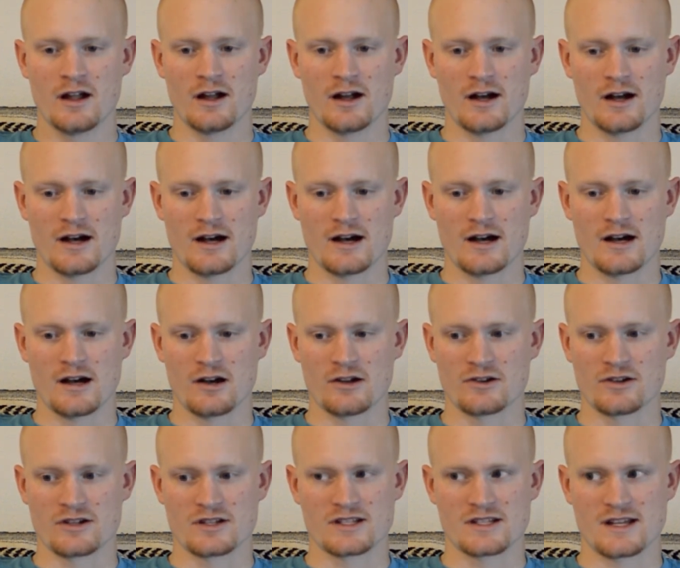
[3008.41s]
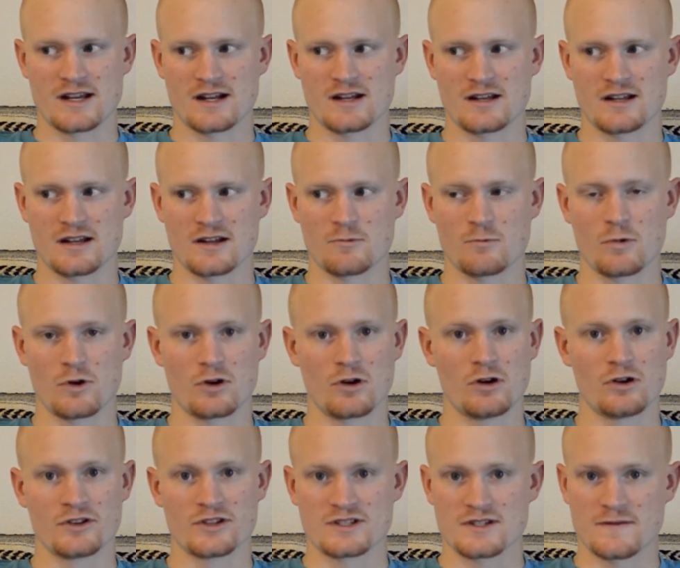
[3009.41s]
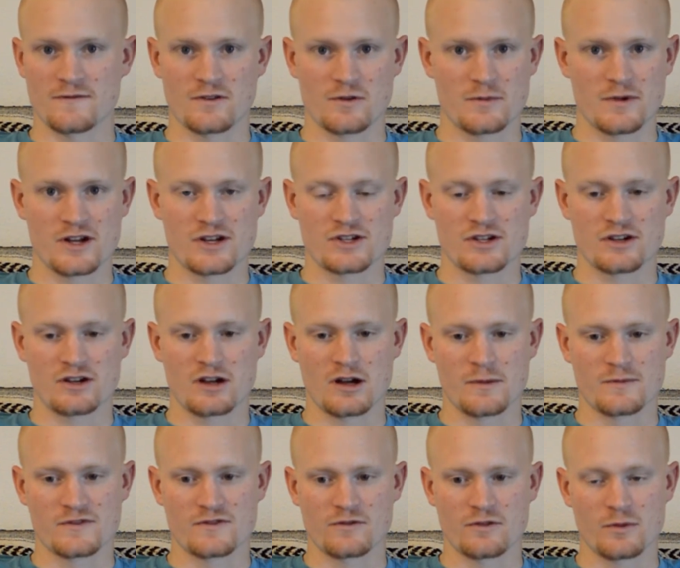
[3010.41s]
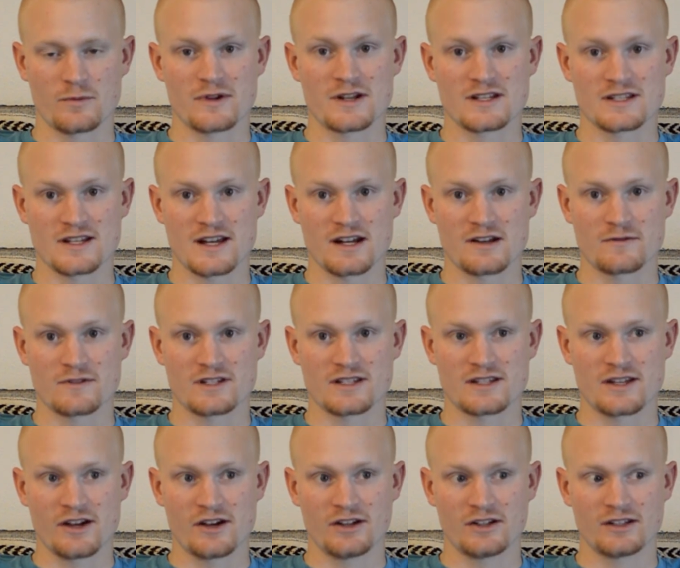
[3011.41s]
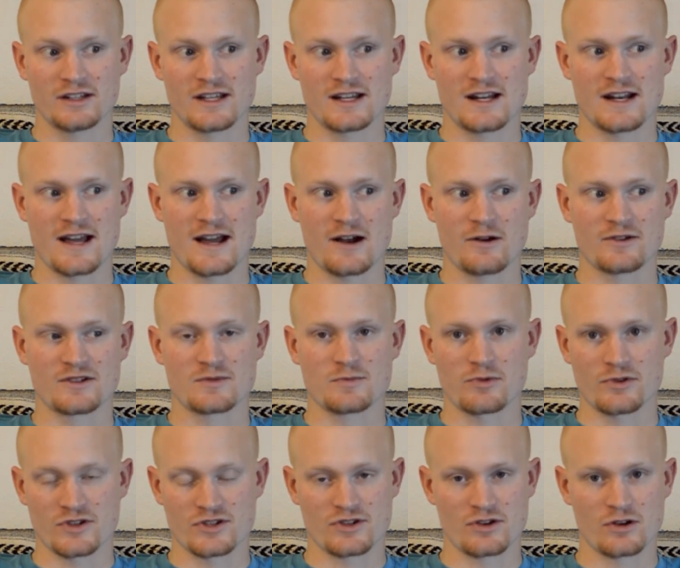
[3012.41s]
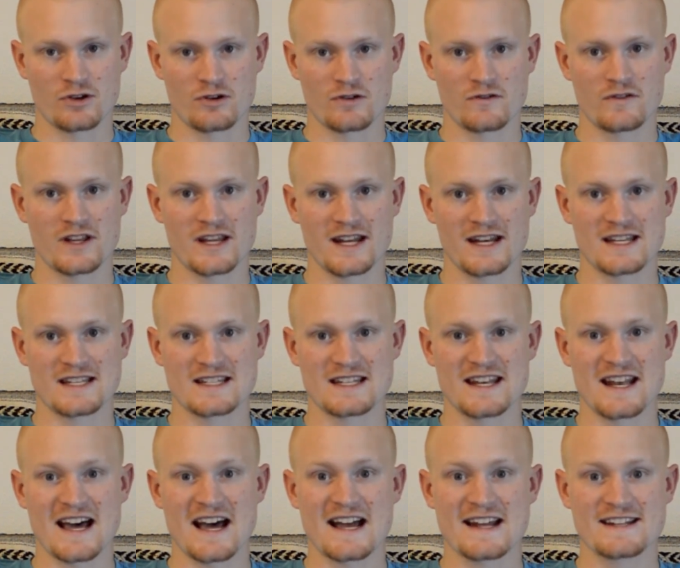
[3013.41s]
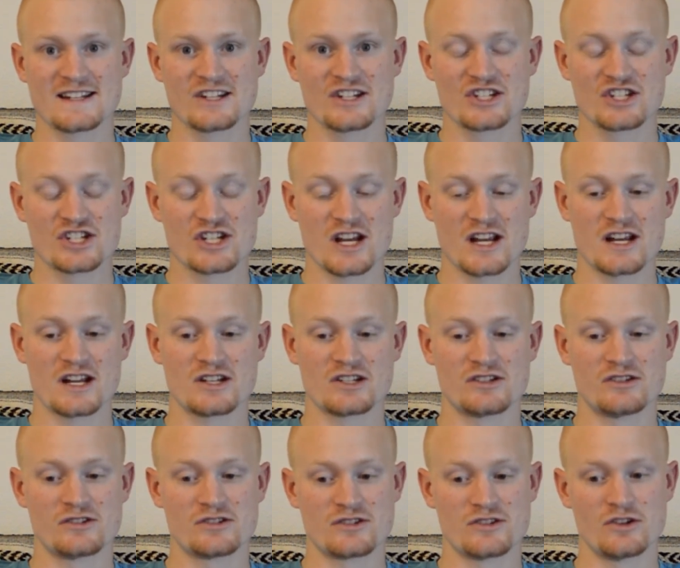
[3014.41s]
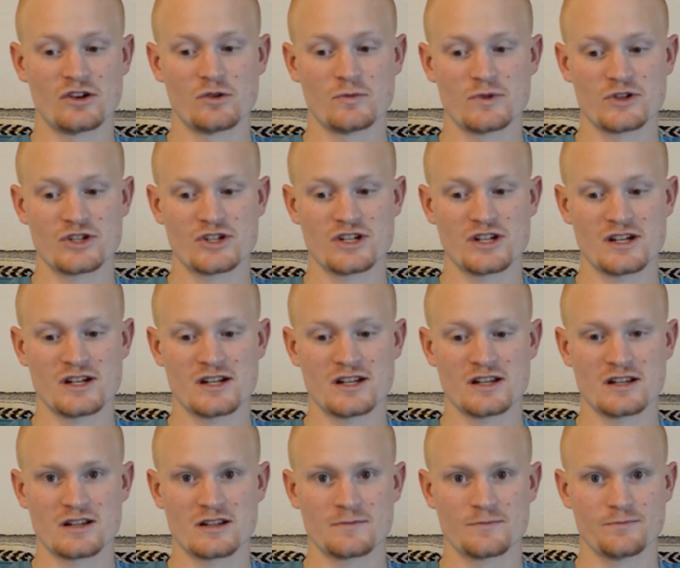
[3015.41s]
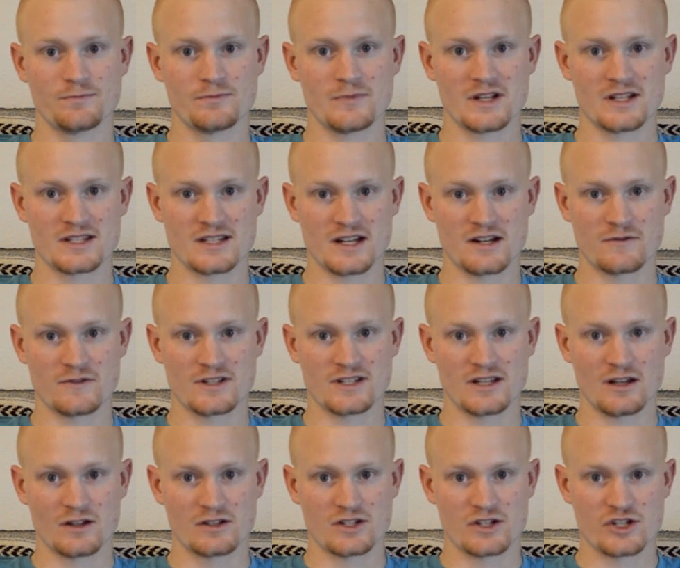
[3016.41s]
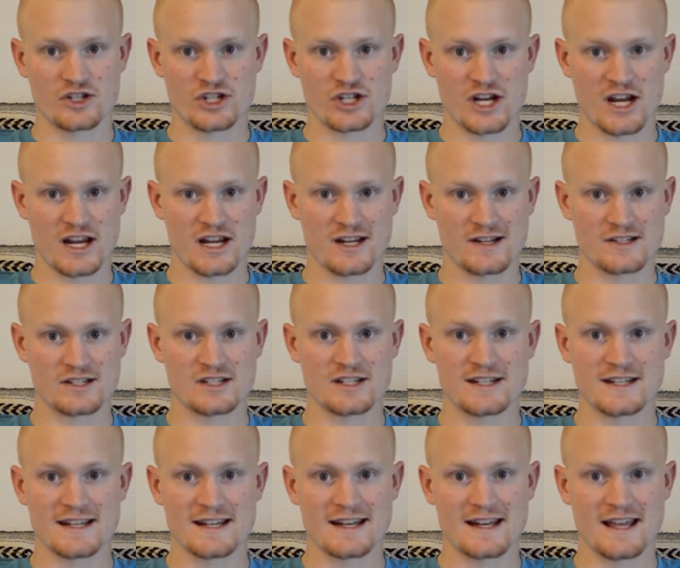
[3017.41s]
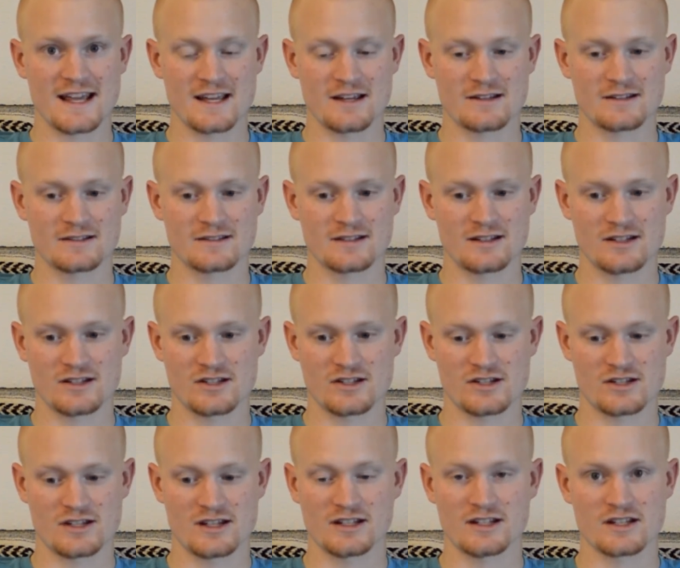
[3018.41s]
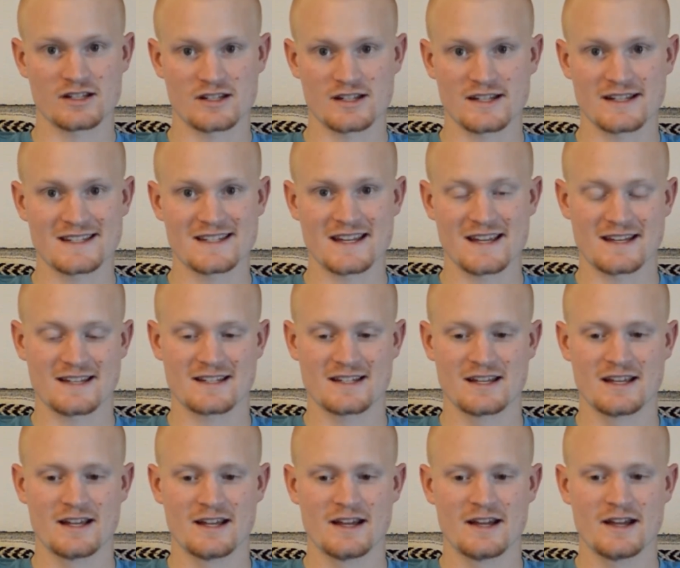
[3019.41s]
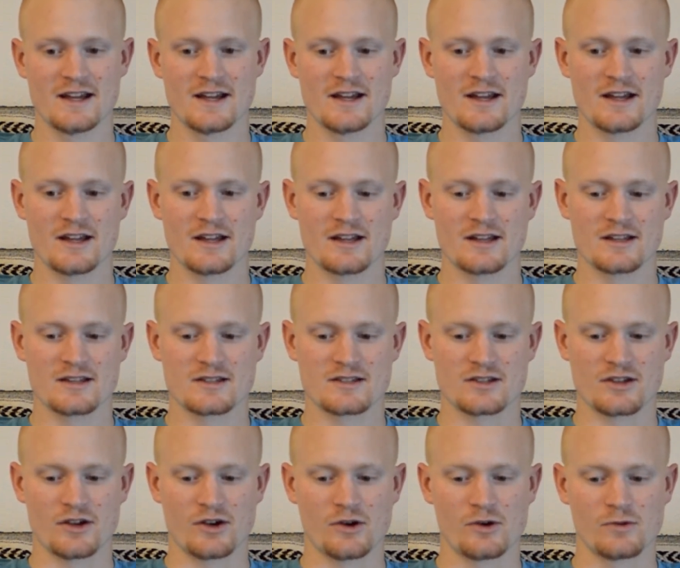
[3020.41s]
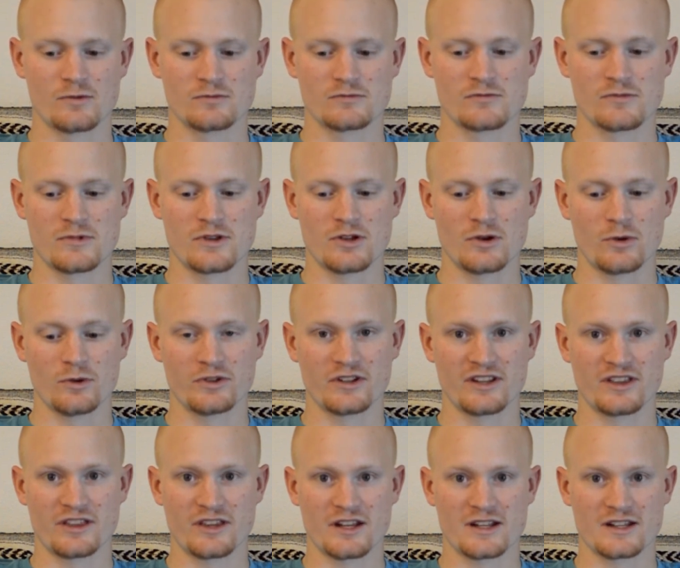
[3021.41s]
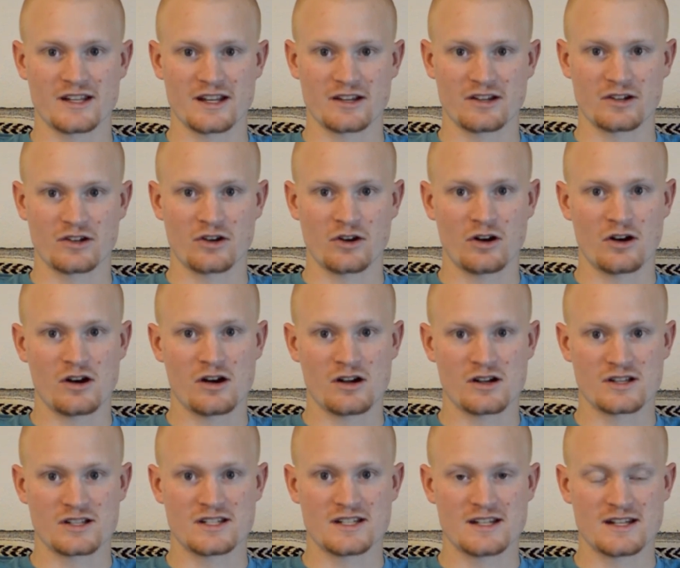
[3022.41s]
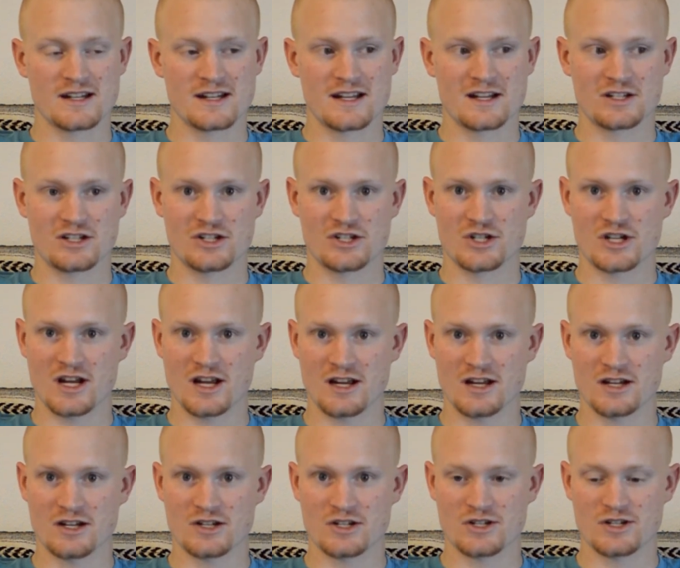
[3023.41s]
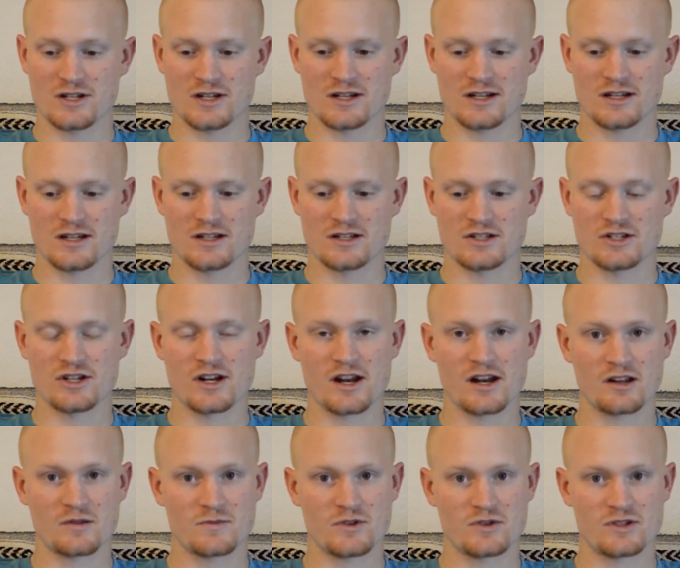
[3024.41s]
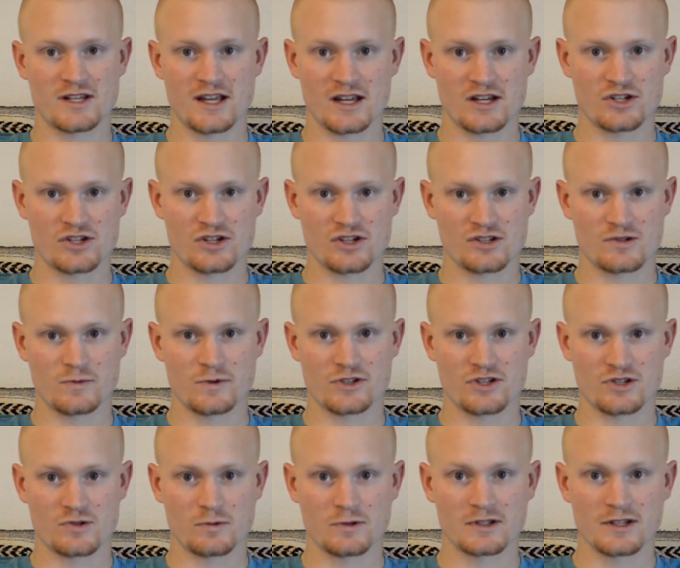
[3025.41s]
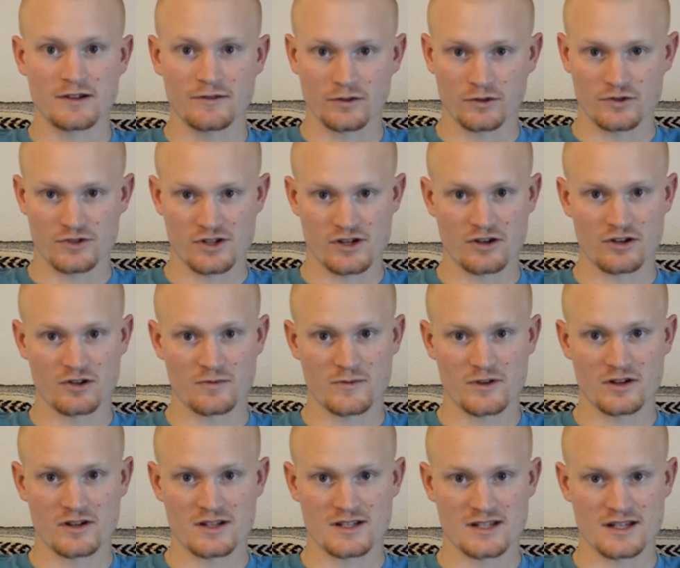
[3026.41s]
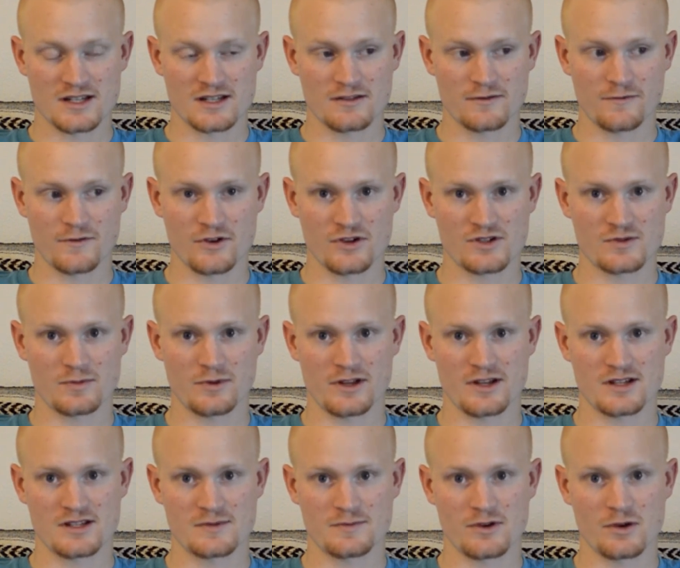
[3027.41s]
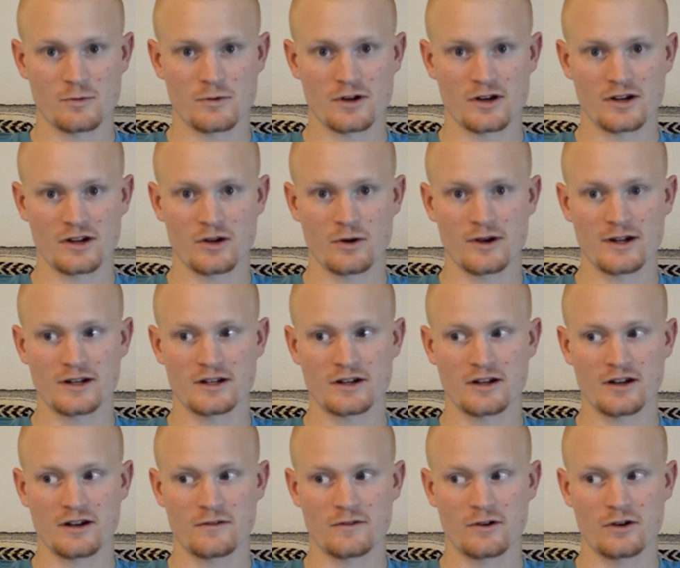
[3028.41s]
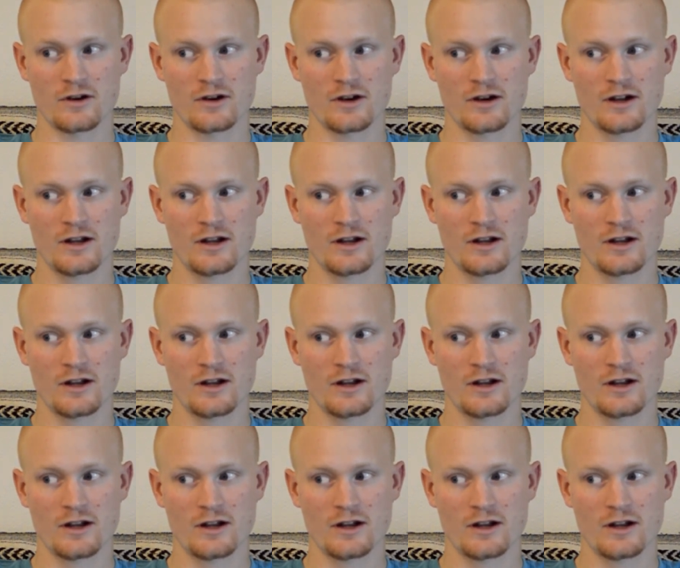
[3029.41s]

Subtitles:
Understanding where all this information comes from inside of a cell and how it's preserved. It is not changed. There's no machining inside of a cell to change DNA. It doesn't exist. So the only thing that could cause DNA to change is genetic mutations, which is what the evolutionary community says in the first place. But we're going to go ahead and cover